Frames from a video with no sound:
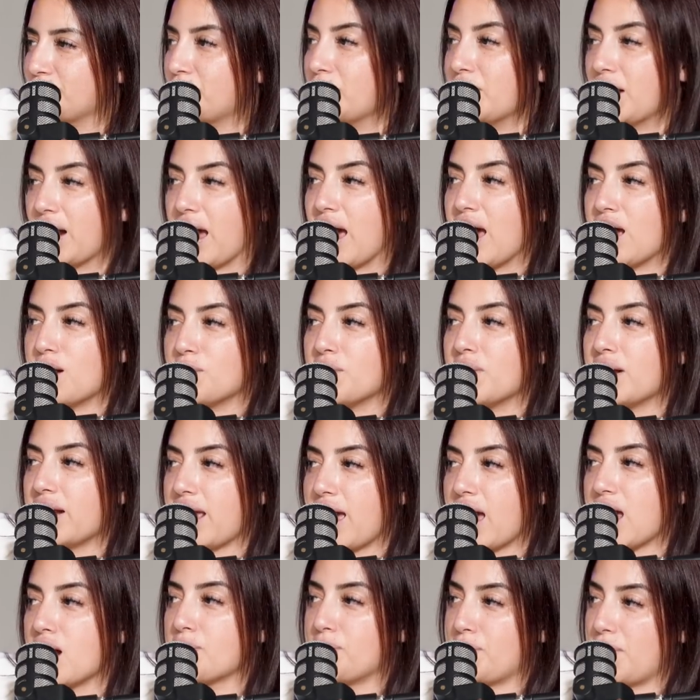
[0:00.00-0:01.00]
but I already
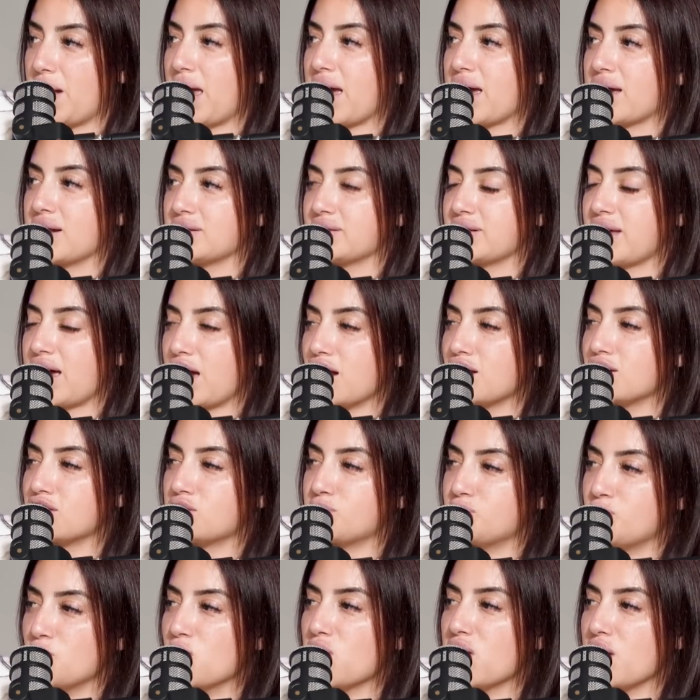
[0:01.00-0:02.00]
had plans. I had a
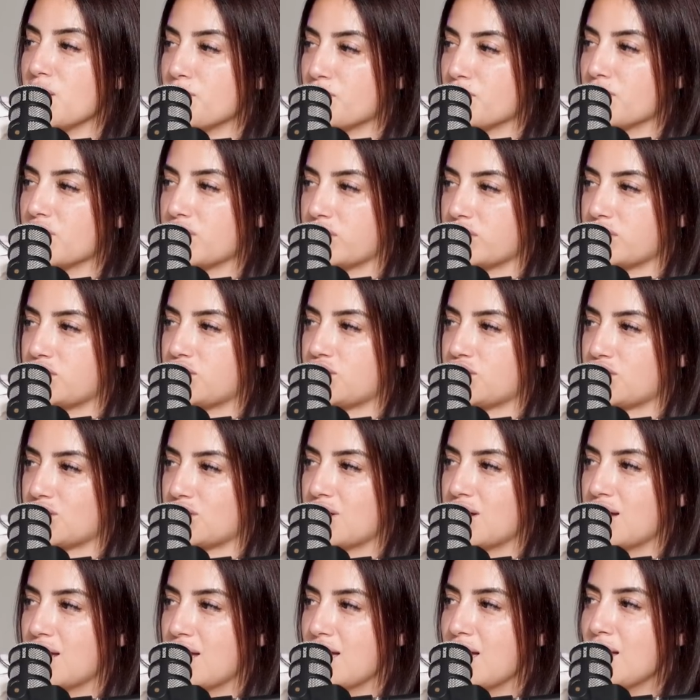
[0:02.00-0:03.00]
spooky brunch
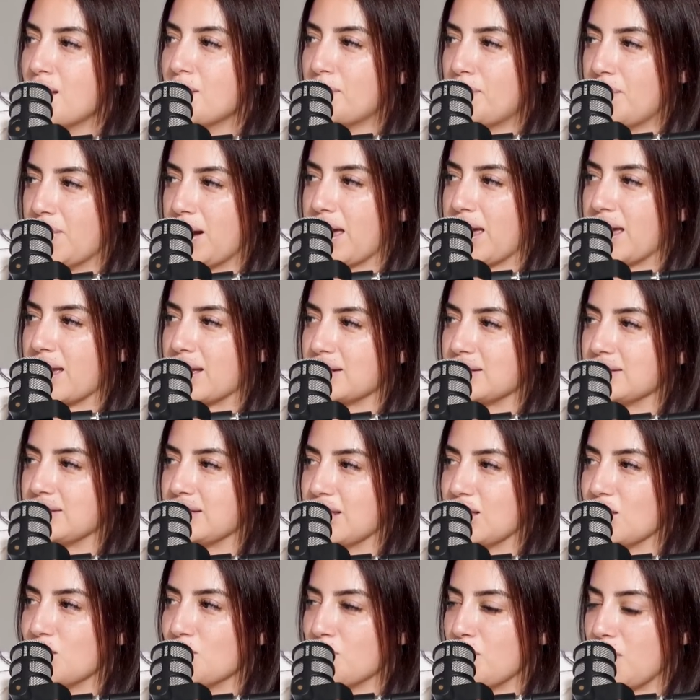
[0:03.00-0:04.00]
planned,
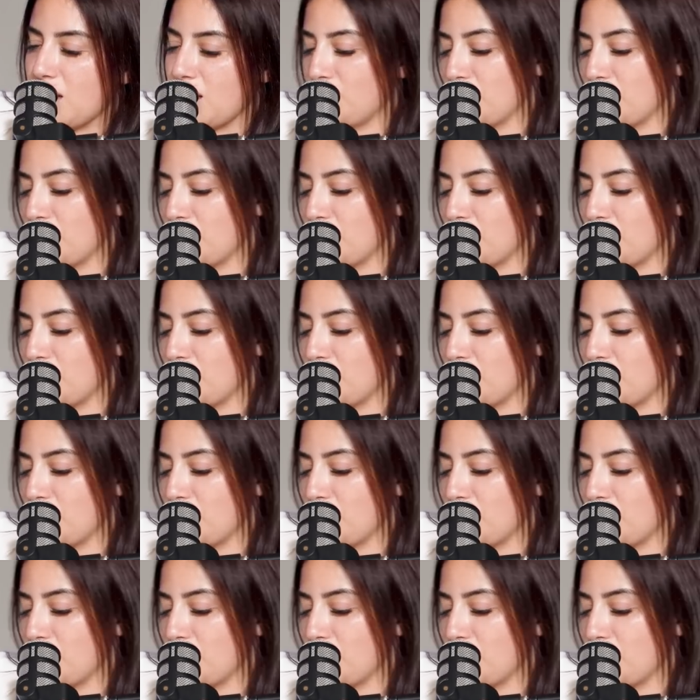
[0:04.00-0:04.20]
and you made